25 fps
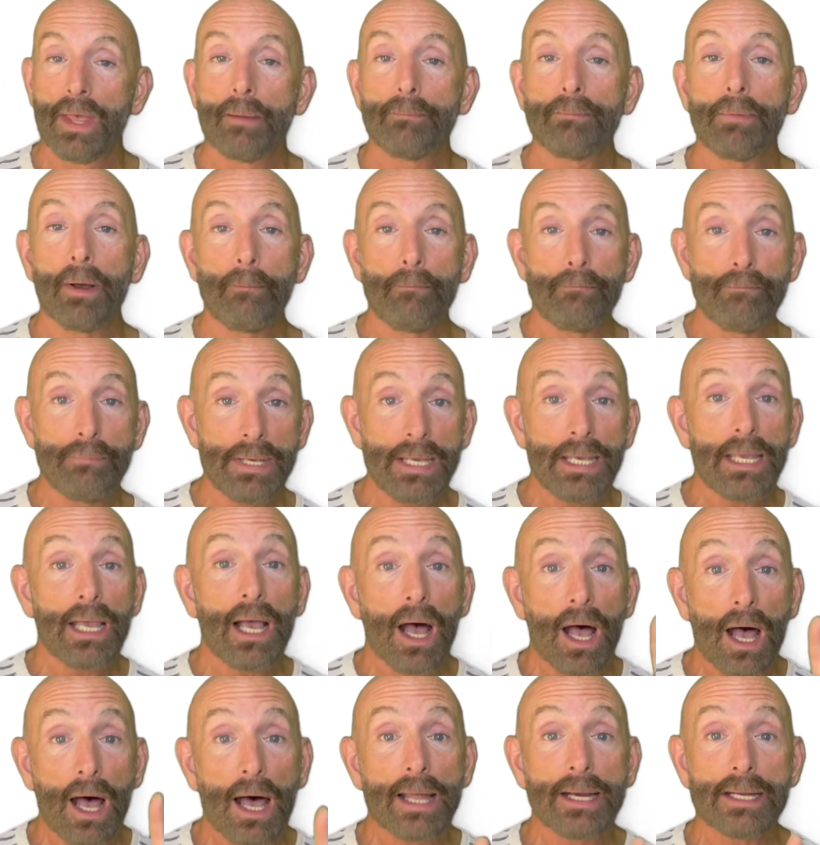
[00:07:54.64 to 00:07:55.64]
but be
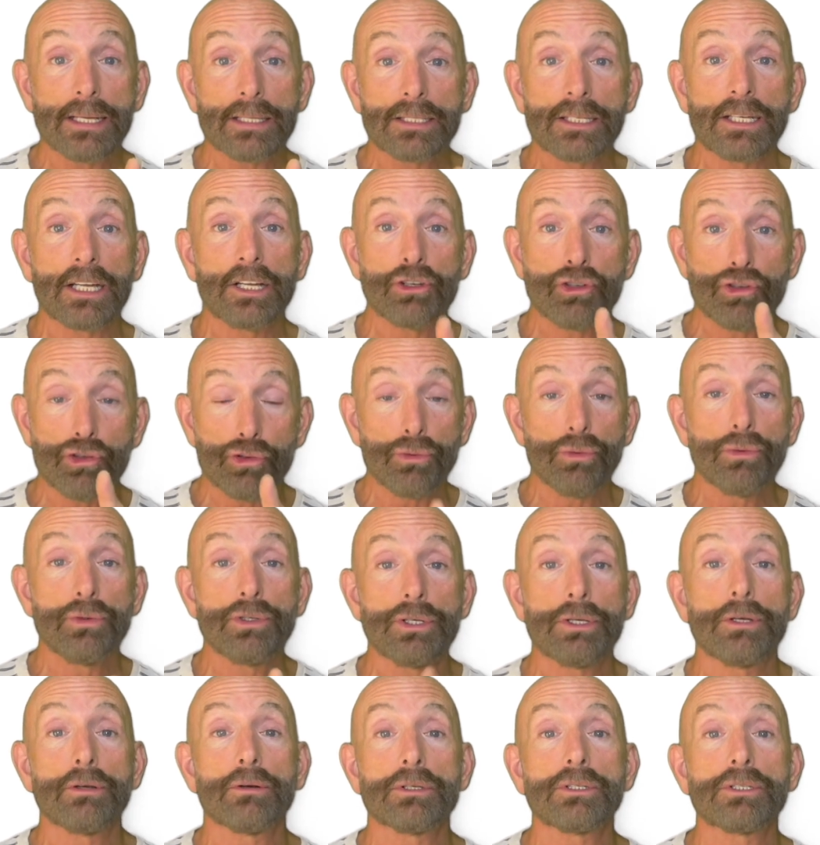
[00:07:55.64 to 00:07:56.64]
honest and true
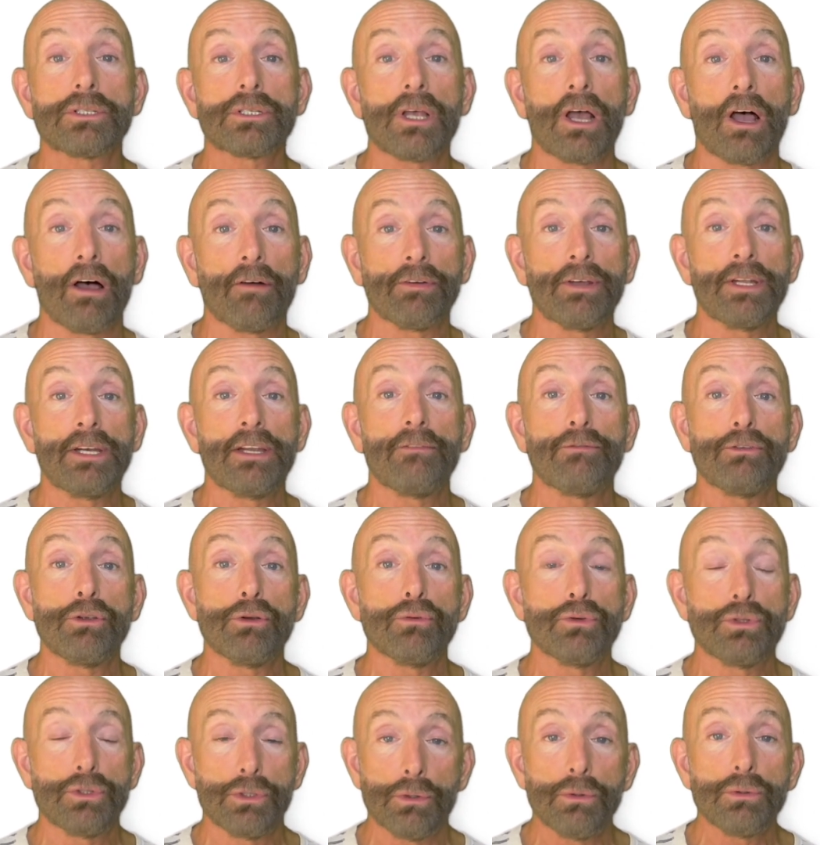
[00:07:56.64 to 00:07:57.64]
to yourself. And if you
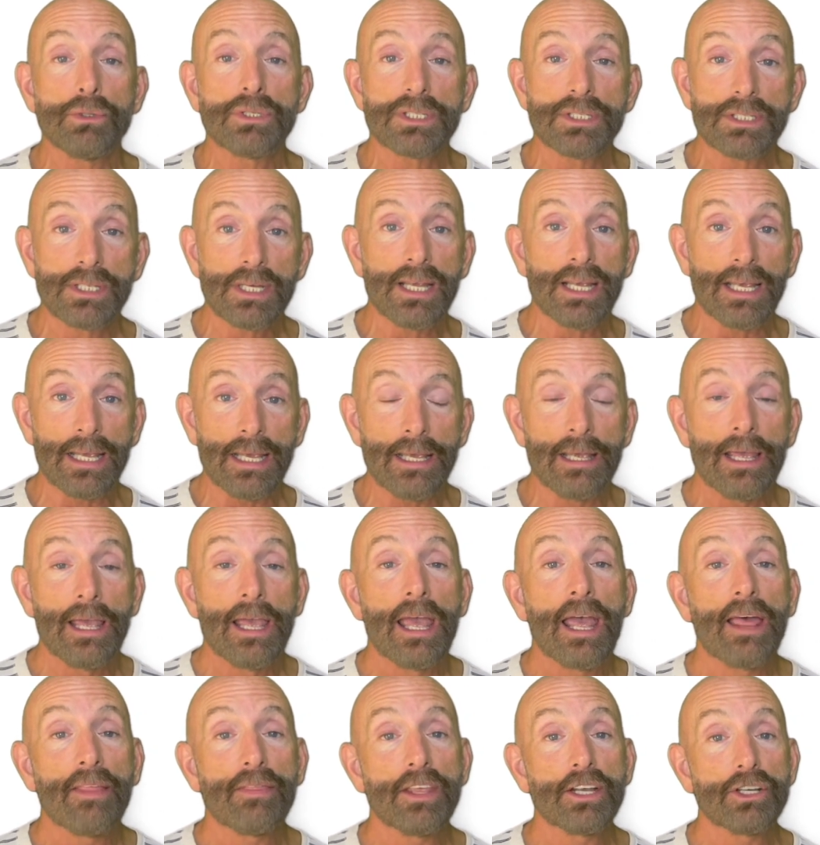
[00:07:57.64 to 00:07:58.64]
do see
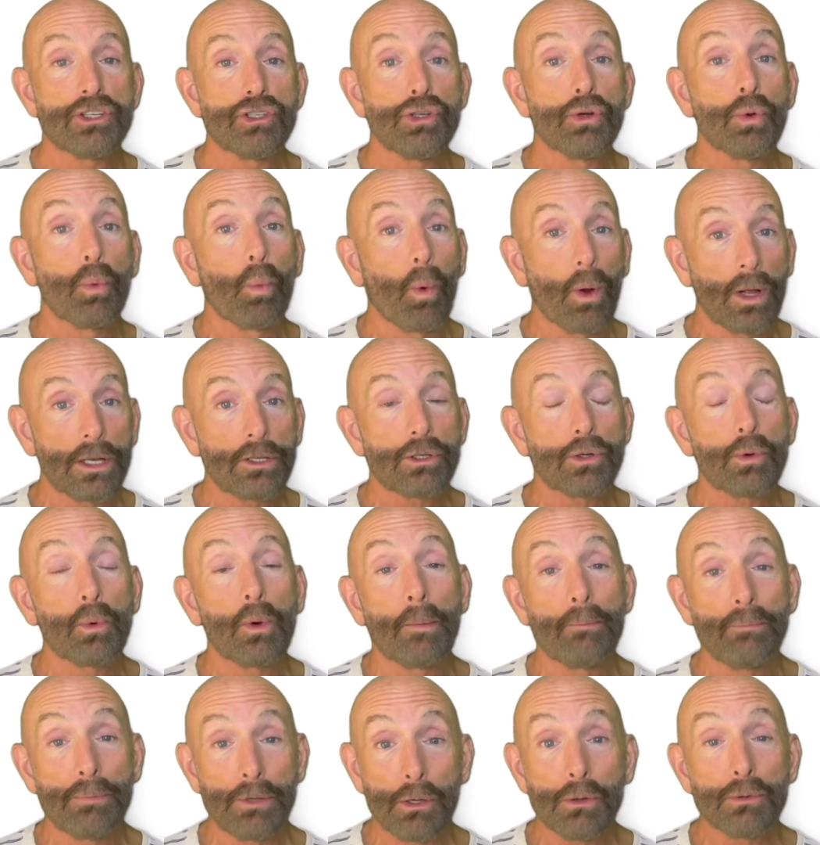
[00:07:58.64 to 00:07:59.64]
that you want to
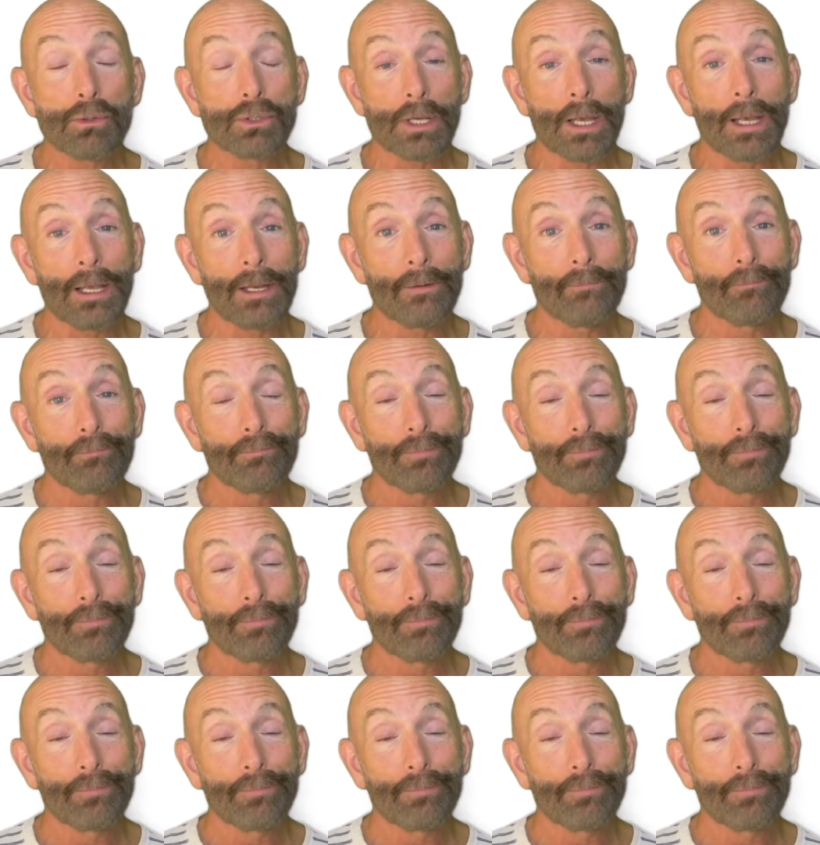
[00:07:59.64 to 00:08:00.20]
abuse it,